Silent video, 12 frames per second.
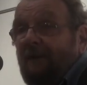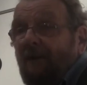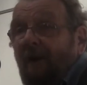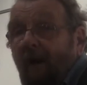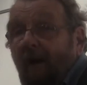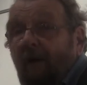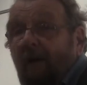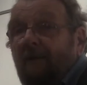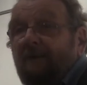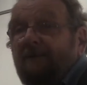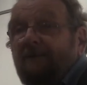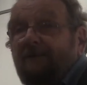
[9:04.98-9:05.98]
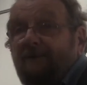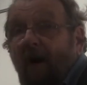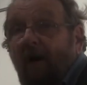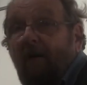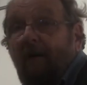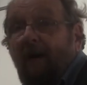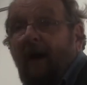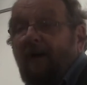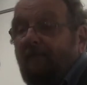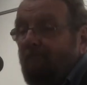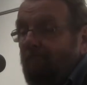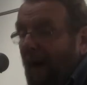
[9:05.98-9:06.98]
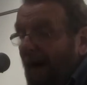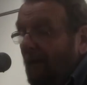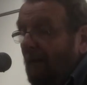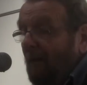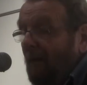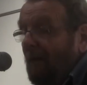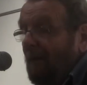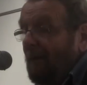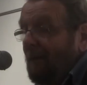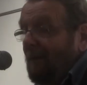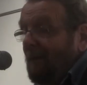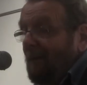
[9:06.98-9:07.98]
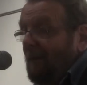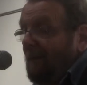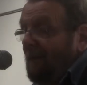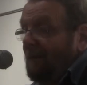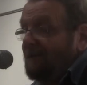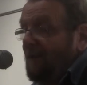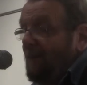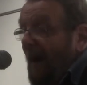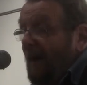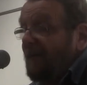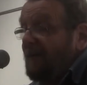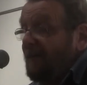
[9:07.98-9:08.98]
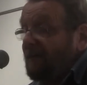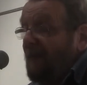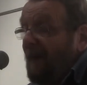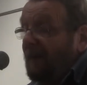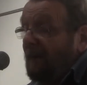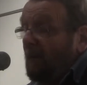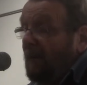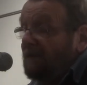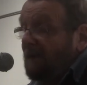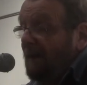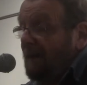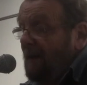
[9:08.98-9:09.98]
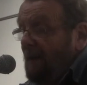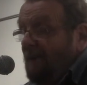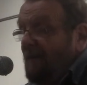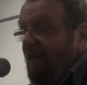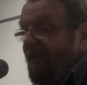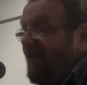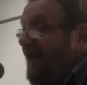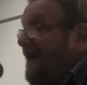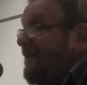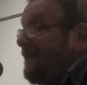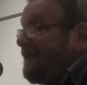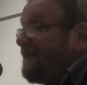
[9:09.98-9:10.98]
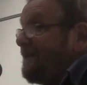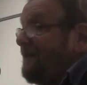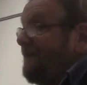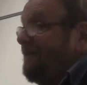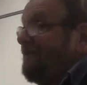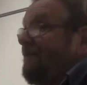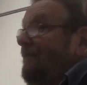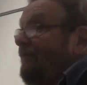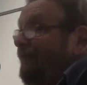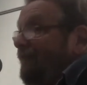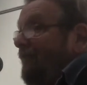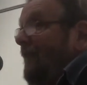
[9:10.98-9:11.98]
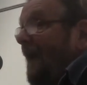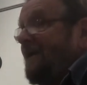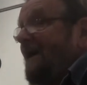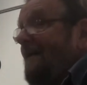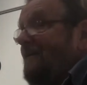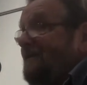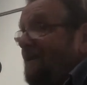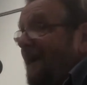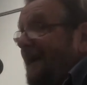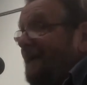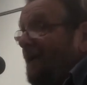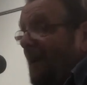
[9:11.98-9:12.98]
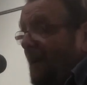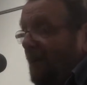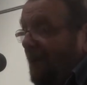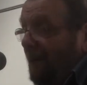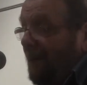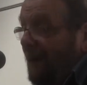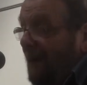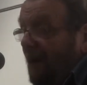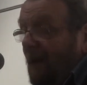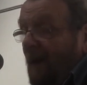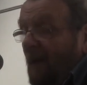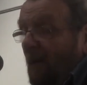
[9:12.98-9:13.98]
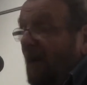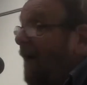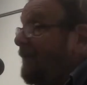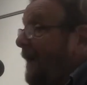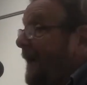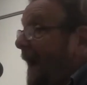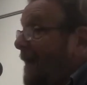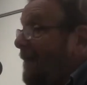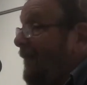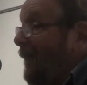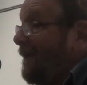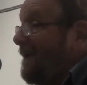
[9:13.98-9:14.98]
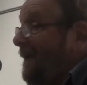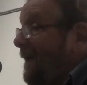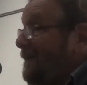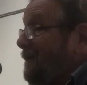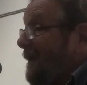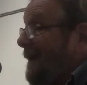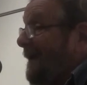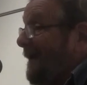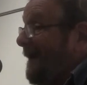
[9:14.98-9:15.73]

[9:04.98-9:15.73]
lock, stock and barrel." She patted her expanding waistline. "The three of us, Seamus, me and the wee one on here, we're off to California next week."